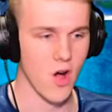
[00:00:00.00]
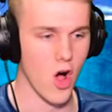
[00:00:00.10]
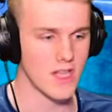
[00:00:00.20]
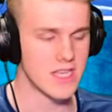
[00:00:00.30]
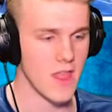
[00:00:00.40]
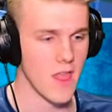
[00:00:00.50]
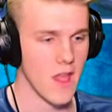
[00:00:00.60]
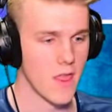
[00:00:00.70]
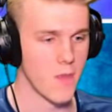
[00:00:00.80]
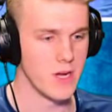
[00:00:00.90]
Oh, it's oh it! Oh
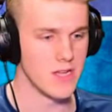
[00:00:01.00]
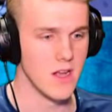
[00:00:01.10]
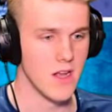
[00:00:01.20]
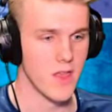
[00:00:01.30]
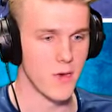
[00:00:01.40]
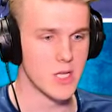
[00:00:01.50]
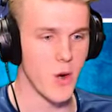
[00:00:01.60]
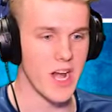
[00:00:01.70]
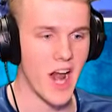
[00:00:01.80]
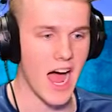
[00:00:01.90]
my Three, god. I'm...
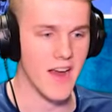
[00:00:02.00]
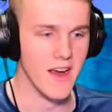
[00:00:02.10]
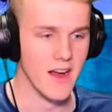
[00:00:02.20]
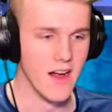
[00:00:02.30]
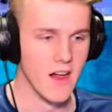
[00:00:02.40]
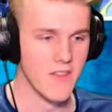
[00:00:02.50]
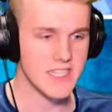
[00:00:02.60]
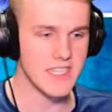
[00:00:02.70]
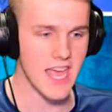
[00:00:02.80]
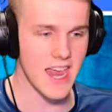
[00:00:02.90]
329!
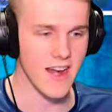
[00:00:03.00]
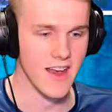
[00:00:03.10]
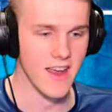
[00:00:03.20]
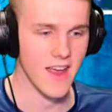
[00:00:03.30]
This is it.